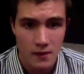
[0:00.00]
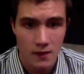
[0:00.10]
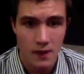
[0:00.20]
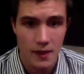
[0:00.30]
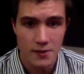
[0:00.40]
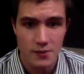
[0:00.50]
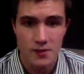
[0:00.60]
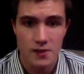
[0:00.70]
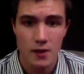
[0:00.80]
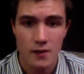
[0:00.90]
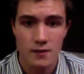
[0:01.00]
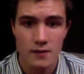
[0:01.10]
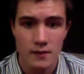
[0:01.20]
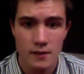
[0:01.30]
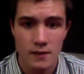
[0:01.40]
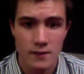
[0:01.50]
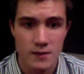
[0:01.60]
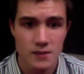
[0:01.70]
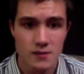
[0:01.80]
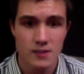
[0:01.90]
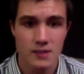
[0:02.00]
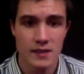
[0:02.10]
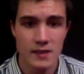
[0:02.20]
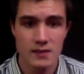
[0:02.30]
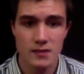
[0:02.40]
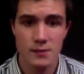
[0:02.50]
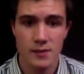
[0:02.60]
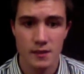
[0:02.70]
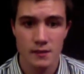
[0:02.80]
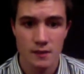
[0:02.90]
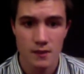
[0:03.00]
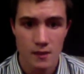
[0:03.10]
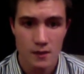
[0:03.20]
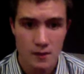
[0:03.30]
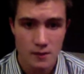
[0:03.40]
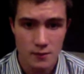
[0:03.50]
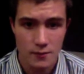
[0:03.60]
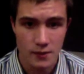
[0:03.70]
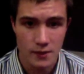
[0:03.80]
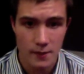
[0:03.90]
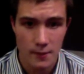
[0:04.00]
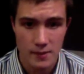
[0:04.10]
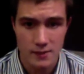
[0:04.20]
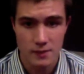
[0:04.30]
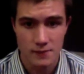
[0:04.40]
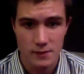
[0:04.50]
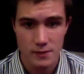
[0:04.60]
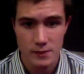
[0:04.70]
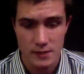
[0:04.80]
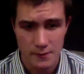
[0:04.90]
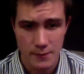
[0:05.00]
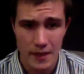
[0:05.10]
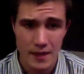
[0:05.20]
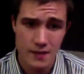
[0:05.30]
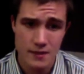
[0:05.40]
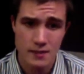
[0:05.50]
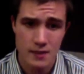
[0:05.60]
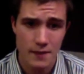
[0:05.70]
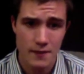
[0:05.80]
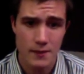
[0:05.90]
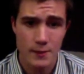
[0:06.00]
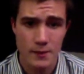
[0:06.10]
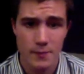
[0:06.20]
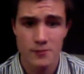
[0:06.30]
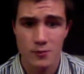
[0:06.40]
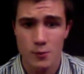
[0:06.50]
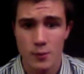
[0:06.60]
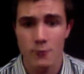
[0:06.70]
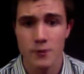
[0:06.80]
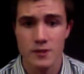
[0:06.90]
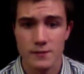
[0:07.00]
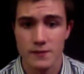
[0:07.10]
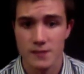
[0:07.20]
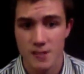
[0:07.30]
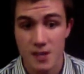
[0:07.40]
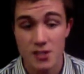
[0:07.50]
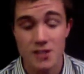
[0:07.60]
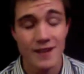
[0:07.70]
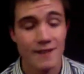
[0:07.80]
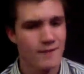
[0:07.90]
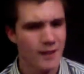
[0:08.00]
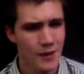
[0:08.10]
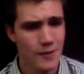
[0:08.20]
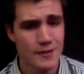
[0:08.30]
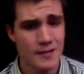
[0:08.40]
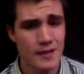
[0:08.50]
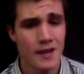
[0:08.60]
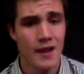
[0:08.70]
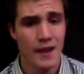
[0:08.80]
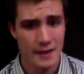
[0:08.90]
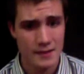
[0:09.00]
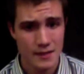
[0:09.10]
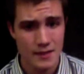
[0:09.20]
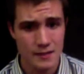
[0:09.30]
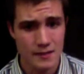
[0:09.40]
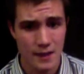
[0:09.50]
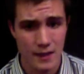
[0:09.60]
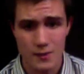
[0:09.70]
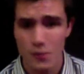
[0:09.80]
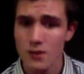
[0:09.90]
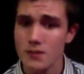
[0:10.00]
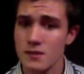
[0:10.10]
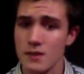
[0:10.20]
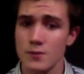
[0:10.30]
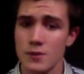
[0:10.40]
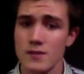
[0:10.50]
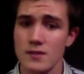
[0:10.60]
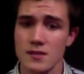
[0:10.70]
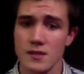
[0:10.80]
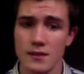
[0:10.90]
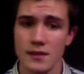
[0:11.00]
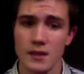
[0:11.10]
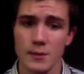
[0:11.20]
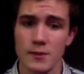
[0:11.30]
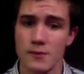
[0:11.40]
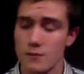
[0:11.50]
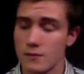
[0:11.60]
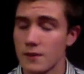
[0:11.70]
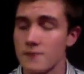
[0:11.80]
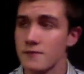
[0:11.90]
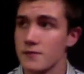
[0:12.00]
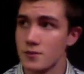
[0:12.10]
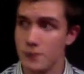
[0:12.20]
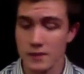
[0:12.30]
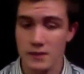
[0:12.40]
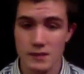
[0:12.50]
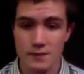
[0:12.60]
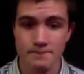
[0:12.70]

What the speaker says: and entering the garden, visitors can easily begin to forget about specific paintings and they become absorbed by rich vegetation and flowers and scents, as well as the sunlight coming through the leaves of the trees.